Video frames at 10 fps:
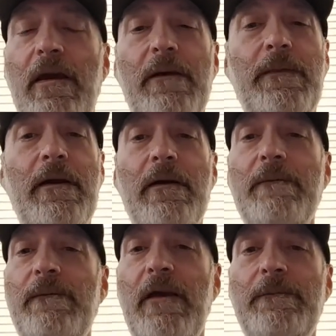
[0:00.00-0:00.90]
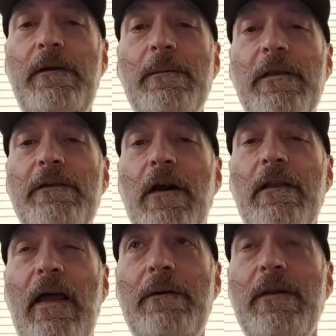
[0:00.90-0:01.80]
If humans are
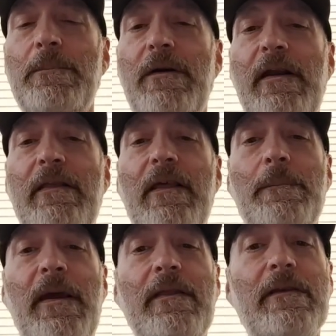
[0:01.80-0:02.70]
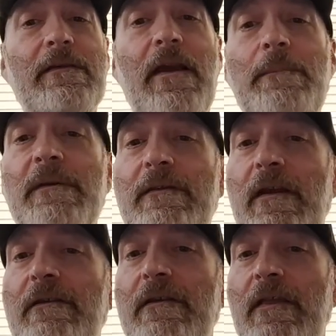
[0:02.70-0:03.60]
allowed to breed, they'll make the same
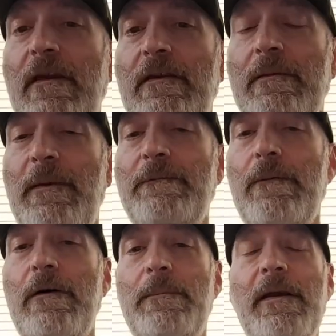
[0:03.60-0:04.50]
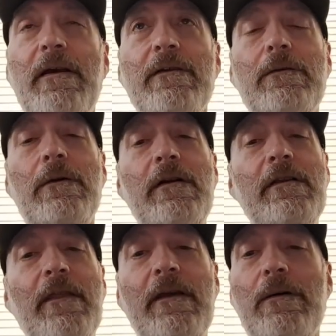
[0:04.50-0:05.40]
mistakes that they did before, because according
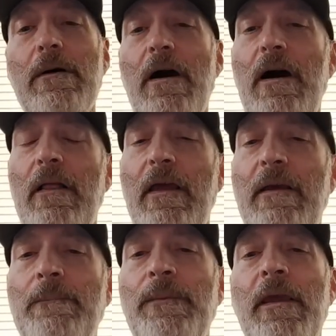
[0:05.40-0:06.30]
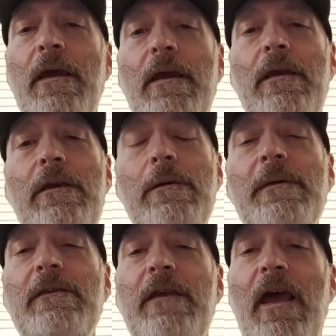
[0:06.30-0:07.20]
to the Oankali,
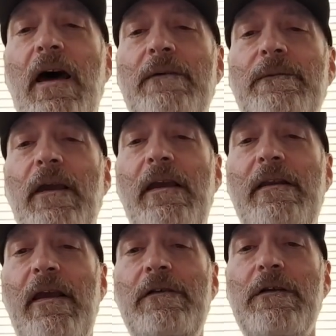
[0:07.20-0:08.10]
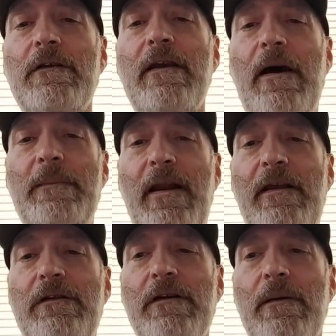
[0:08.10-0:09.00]
humans have a dangerous
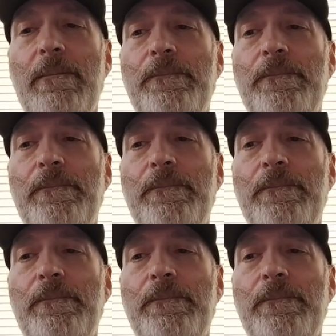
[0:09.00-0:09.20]
combination.